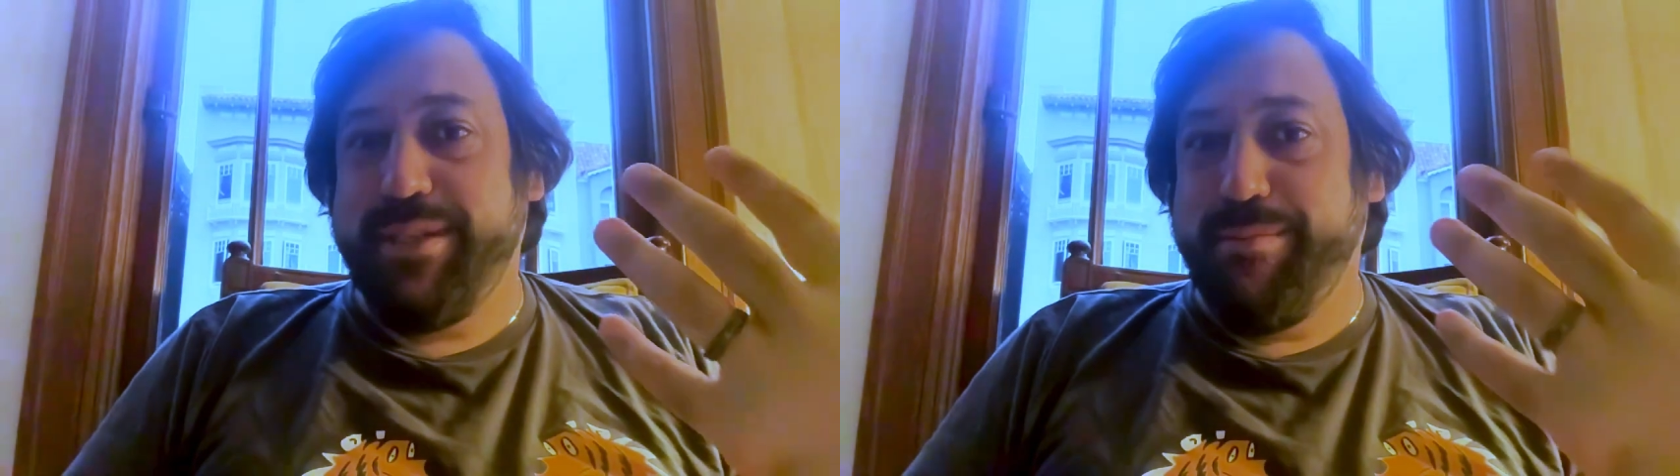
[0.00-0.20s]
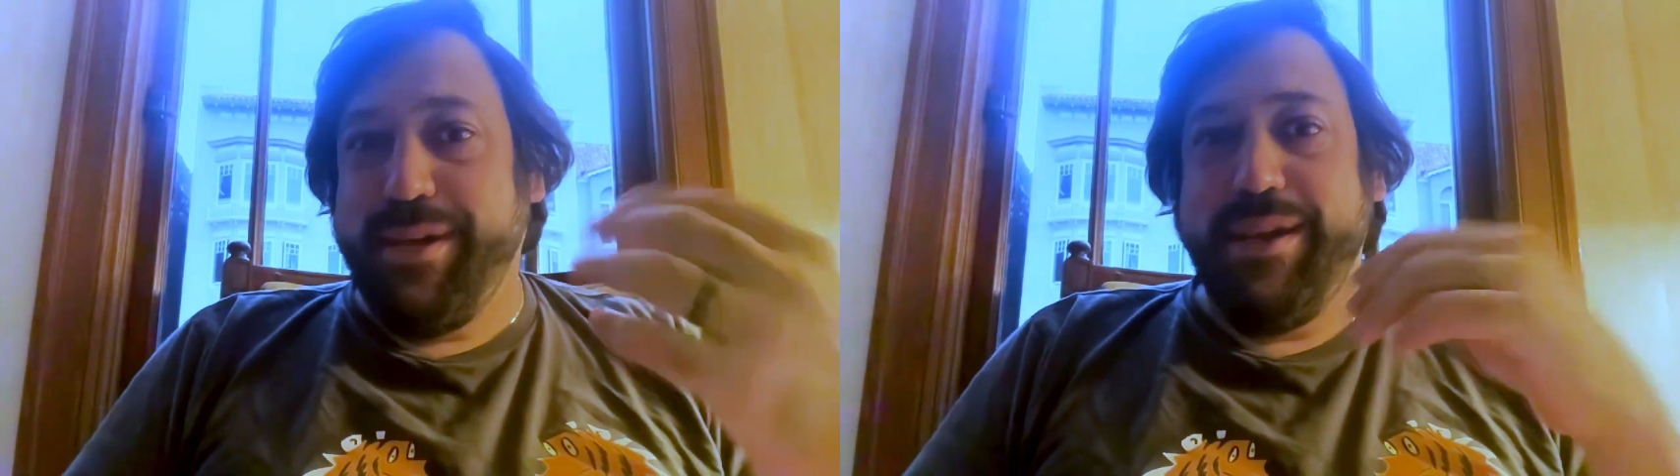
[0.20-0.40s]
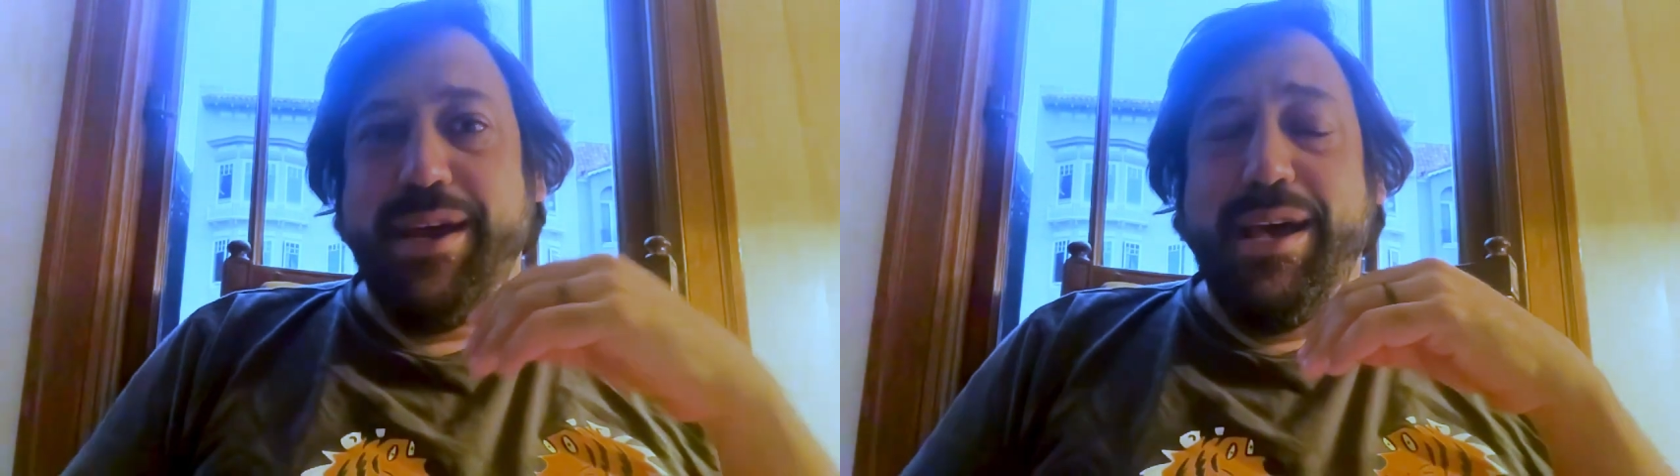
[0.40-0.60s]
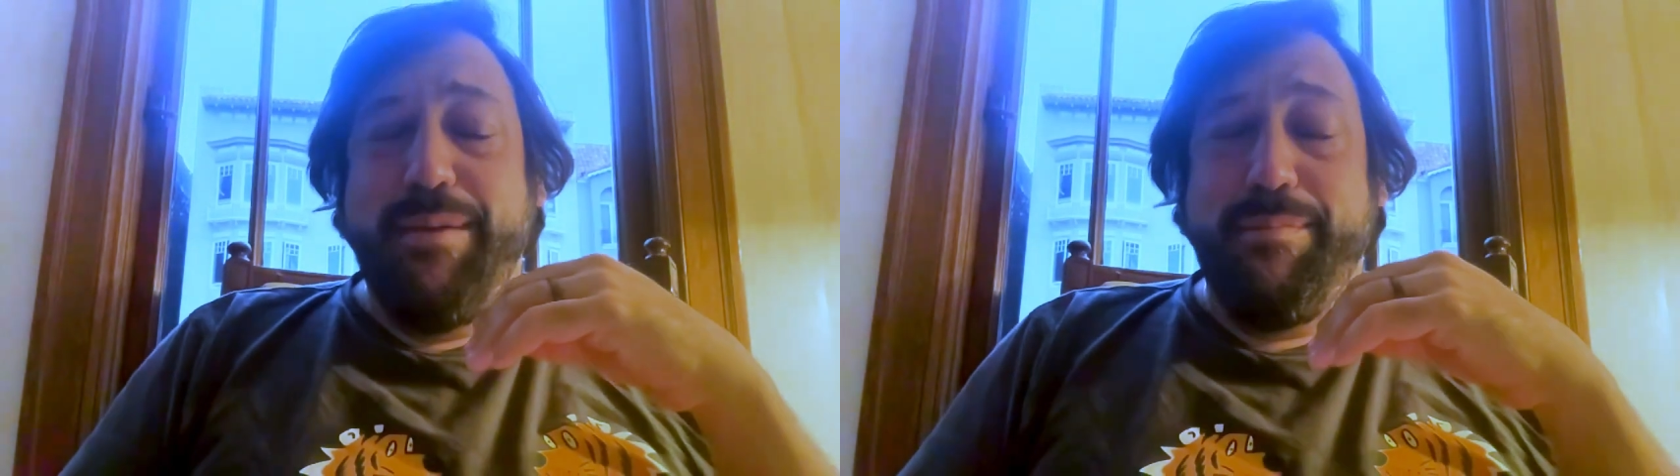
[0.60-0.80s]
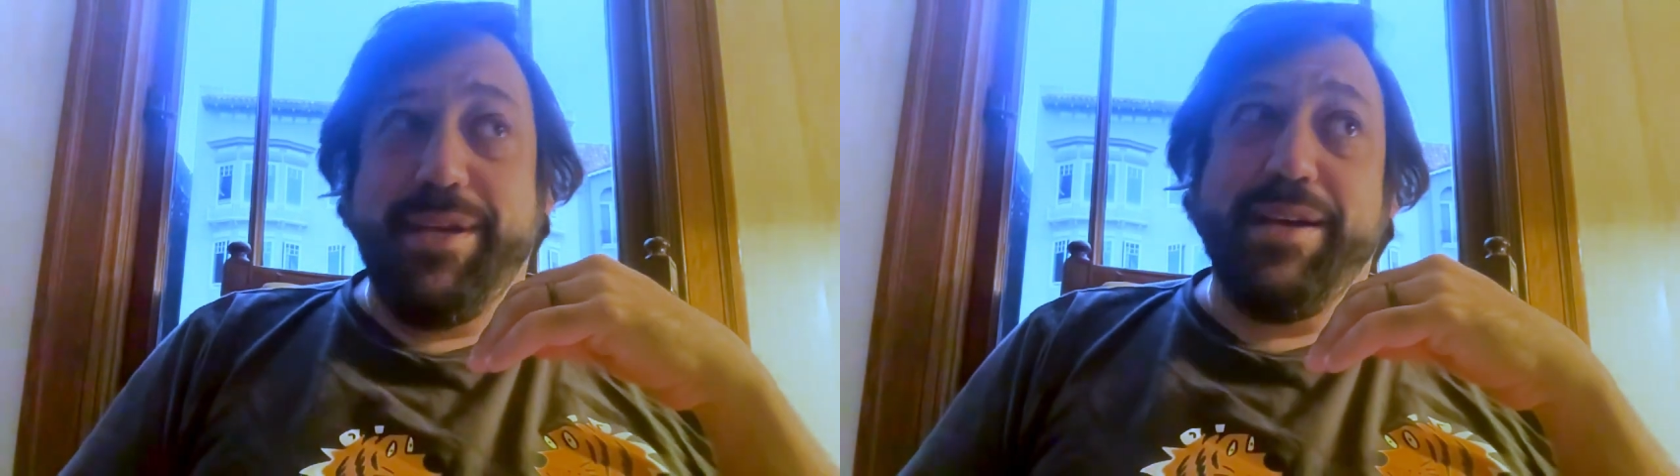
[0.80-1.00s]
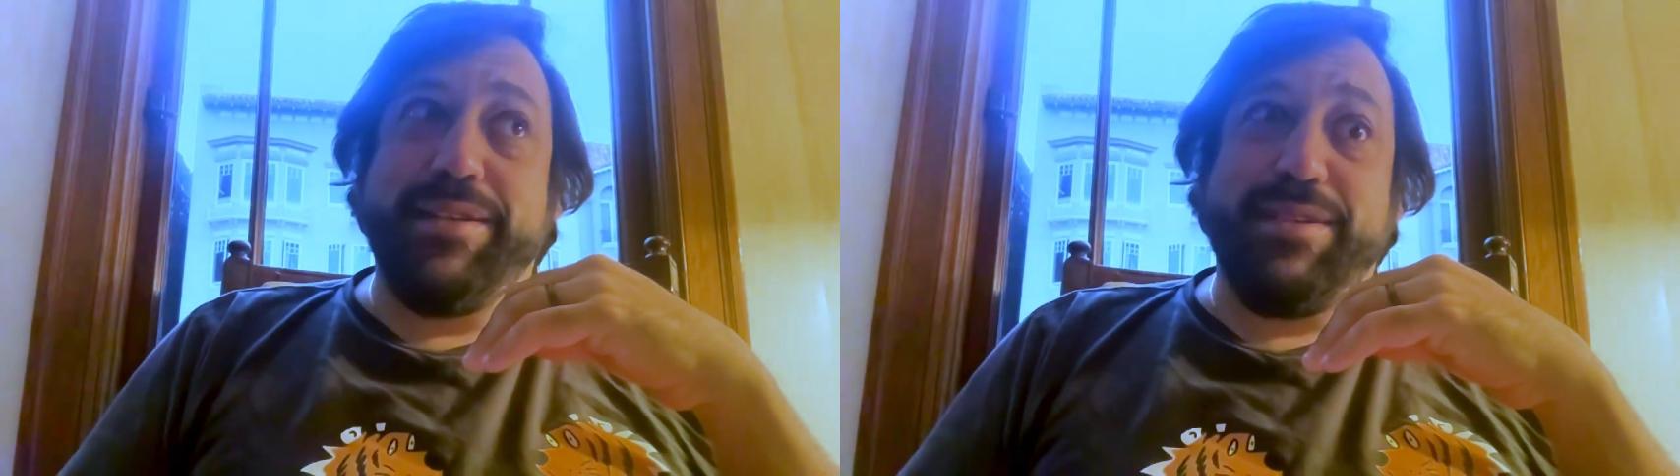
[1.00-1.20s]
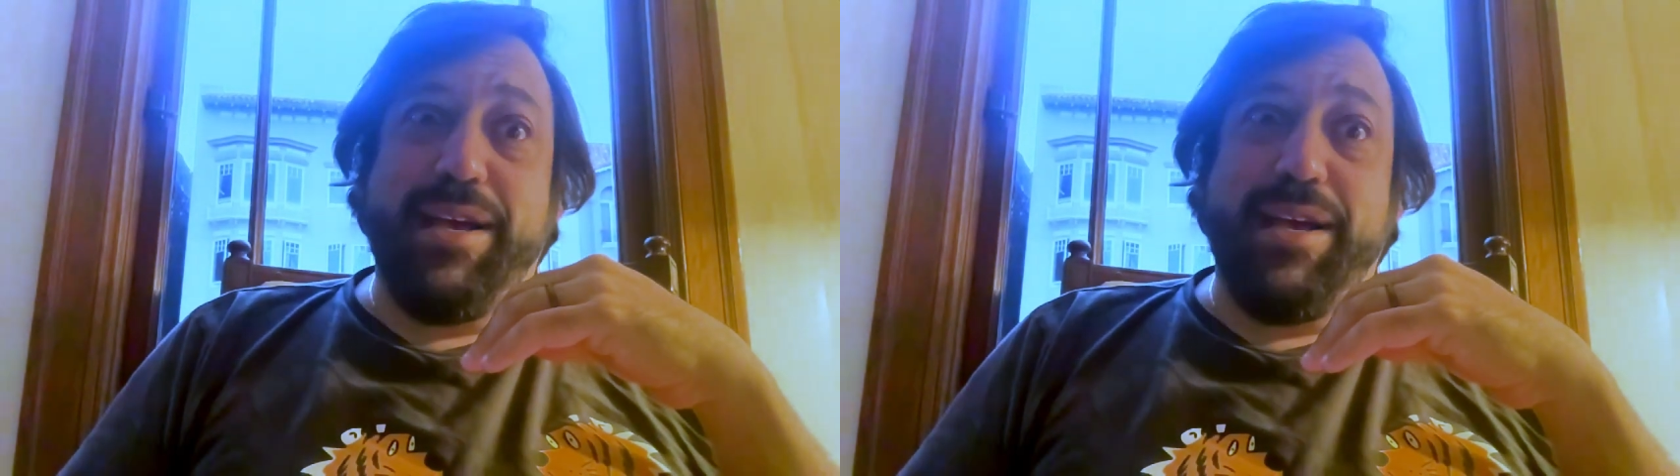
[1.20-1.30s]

to be, because